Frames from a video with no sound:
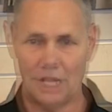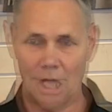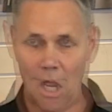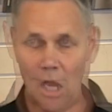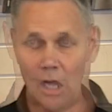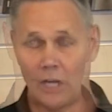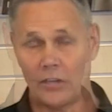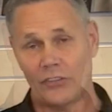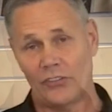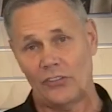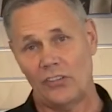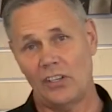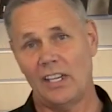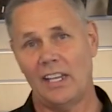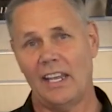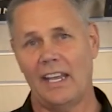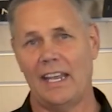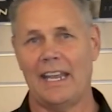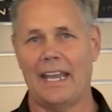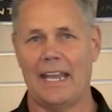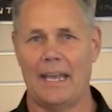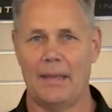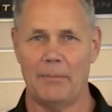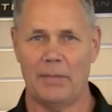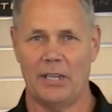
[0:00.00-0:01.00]
Our
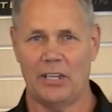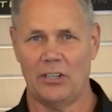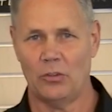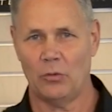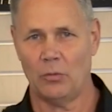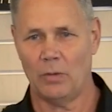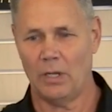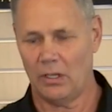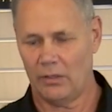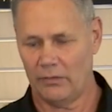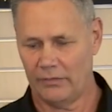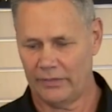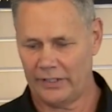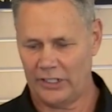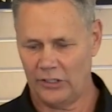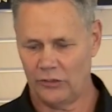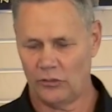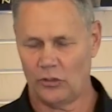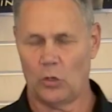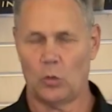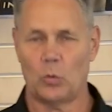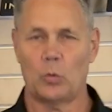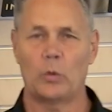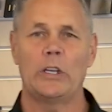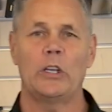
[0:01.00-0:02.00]
CKMA12 is
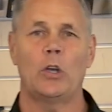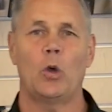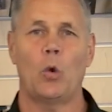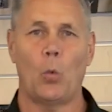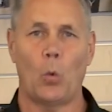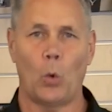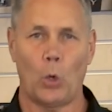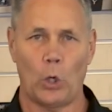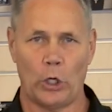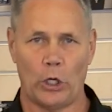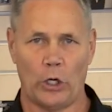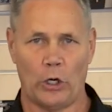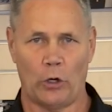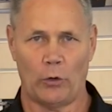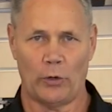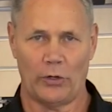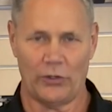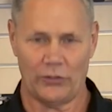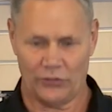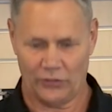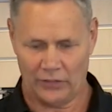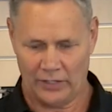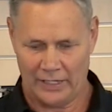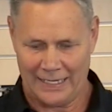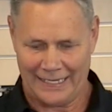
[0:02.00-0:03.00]
a real
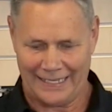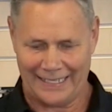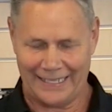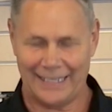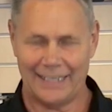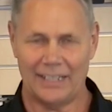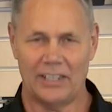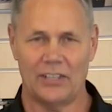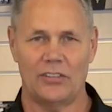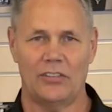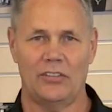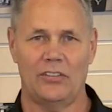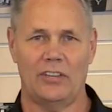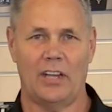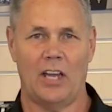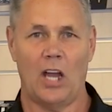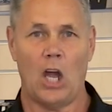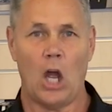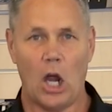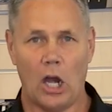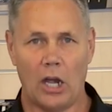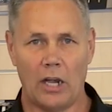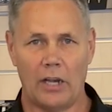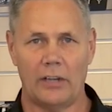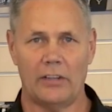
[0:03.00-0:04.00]
workhorse. It is the
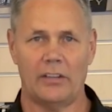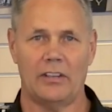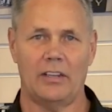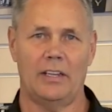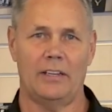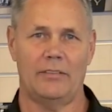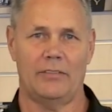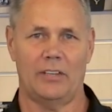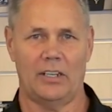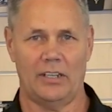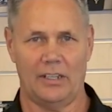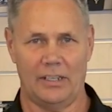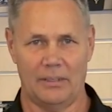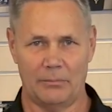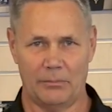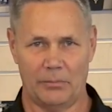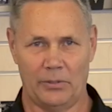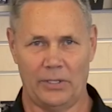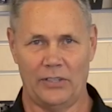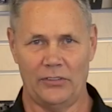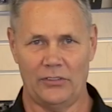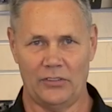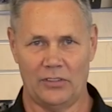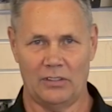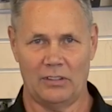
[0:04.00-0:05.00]
heart of our
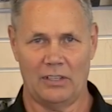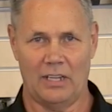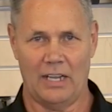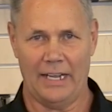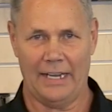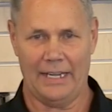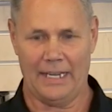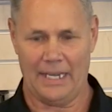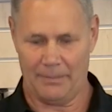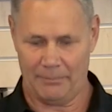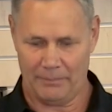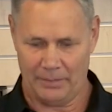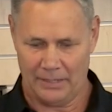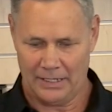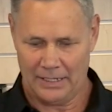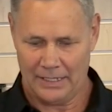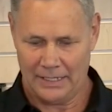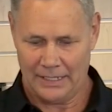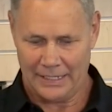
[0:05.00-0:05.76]
compressor lineup.